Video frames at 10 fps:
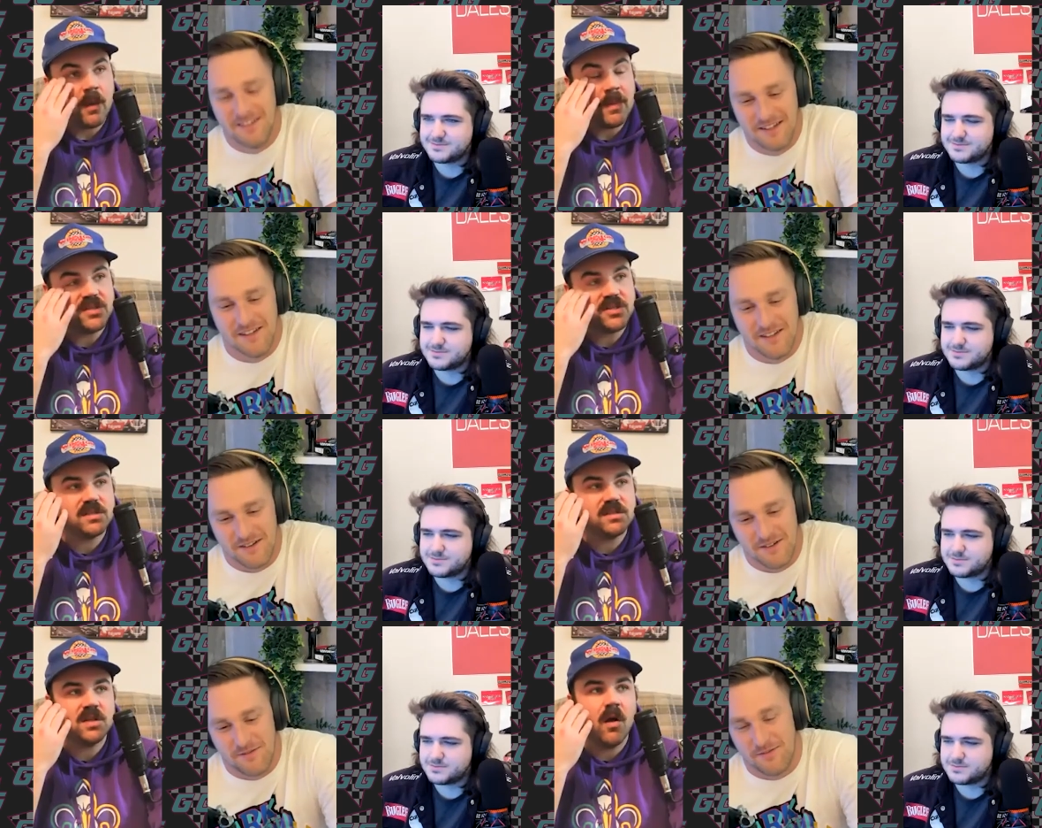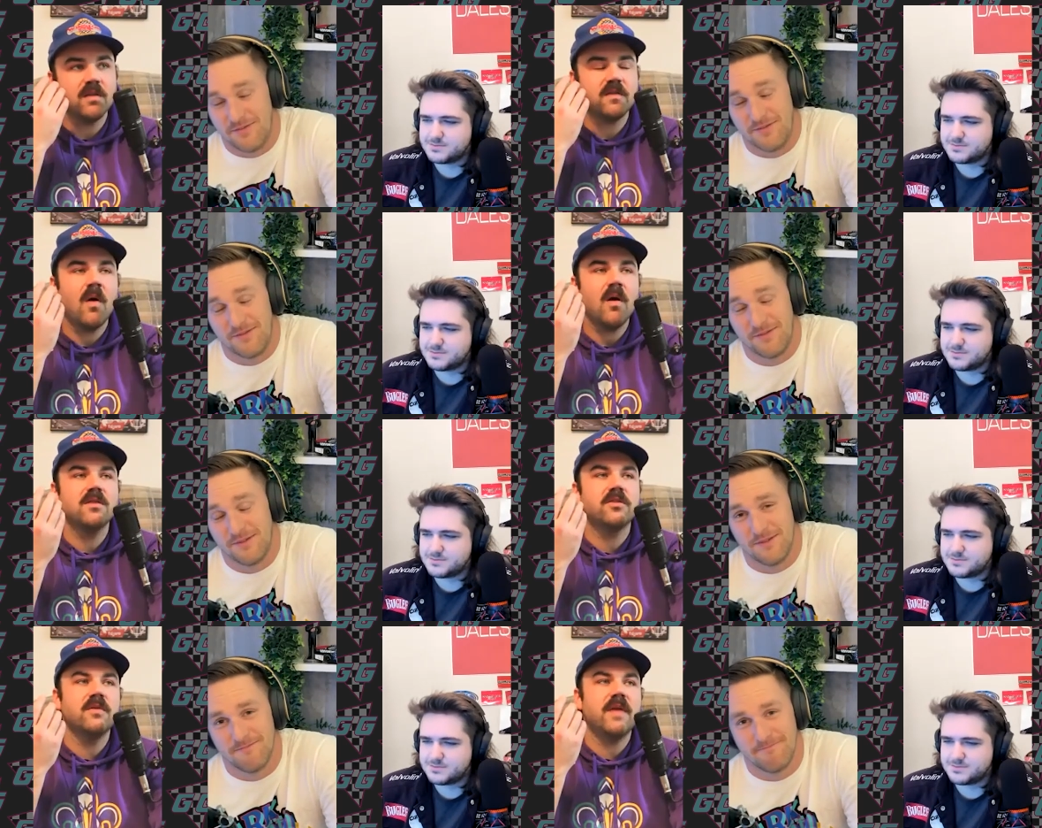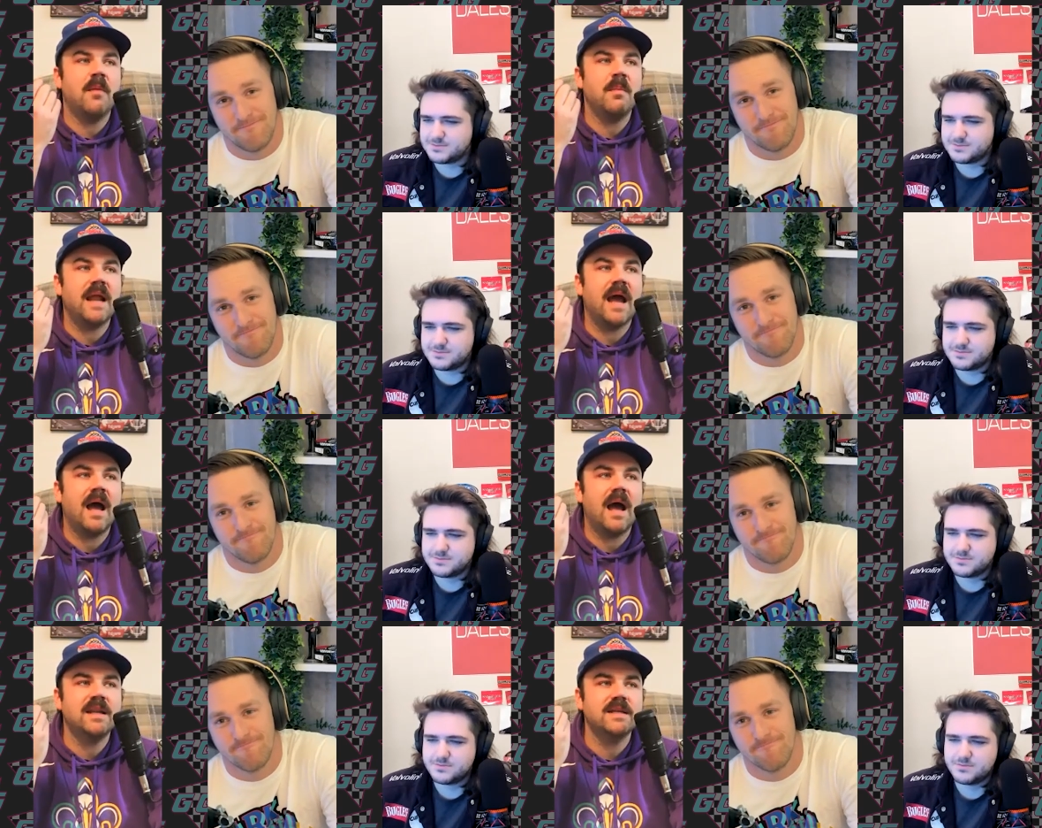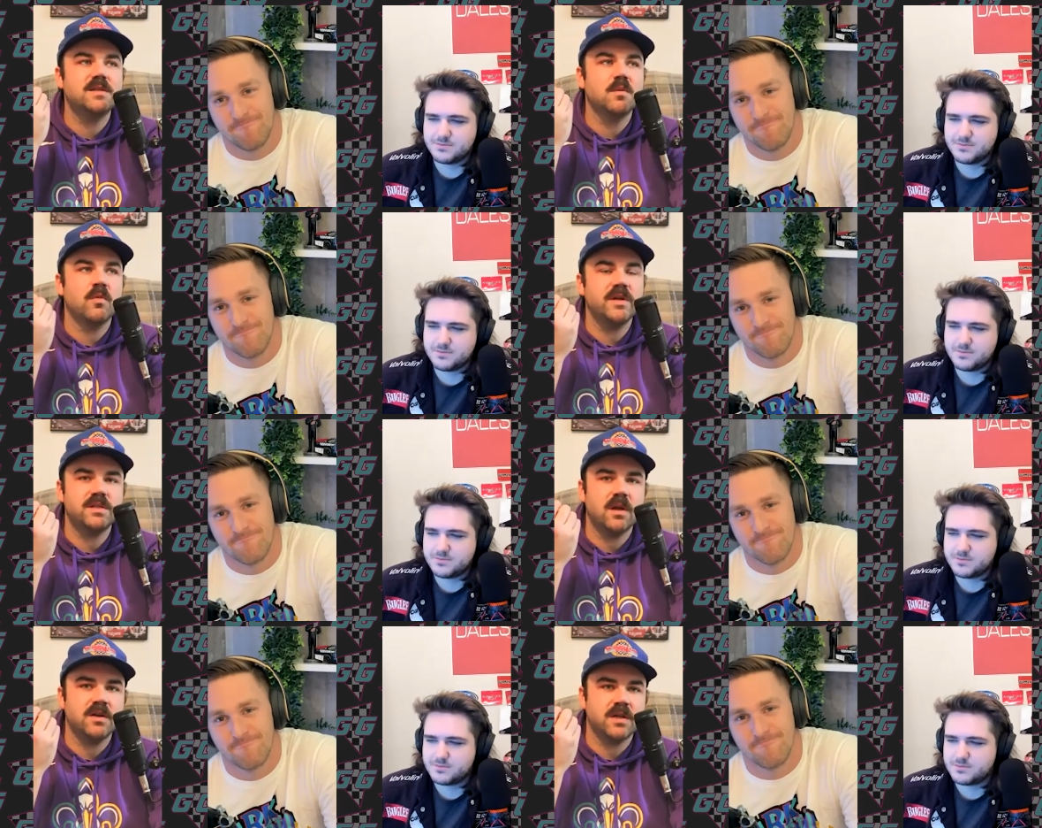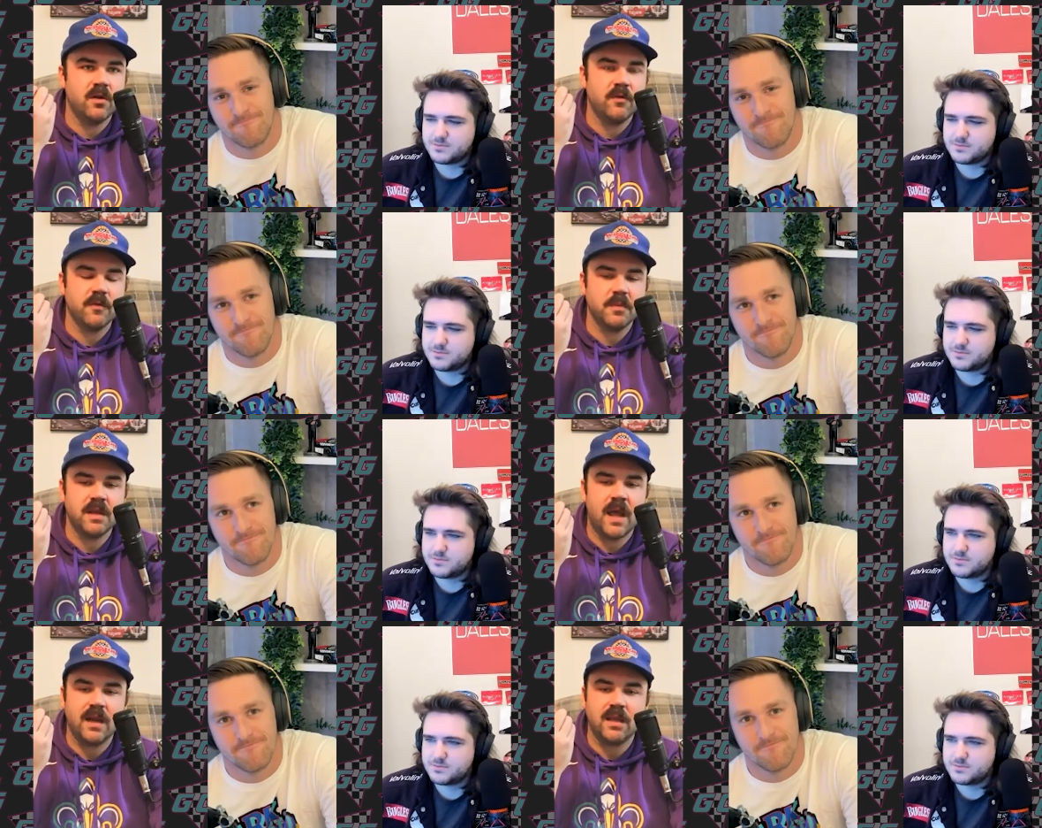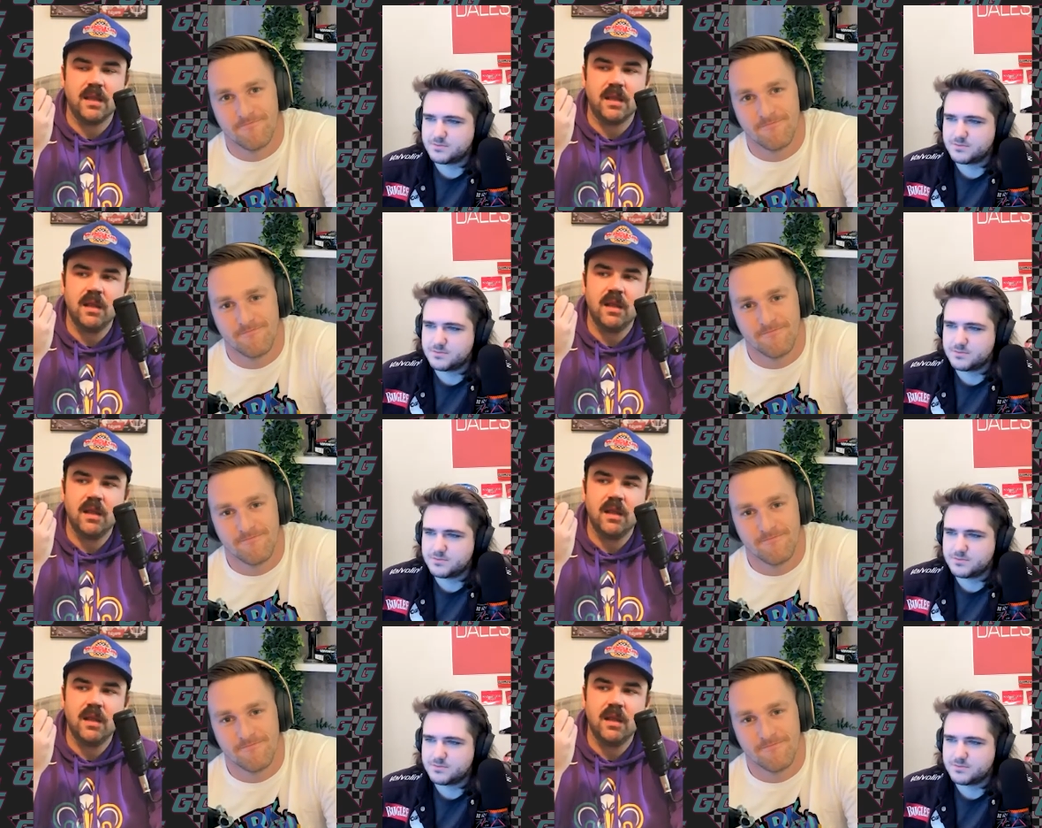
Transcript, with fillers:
Speaker 1: i mean just talk talking through that i mean I, I did some research i know you're from connecticut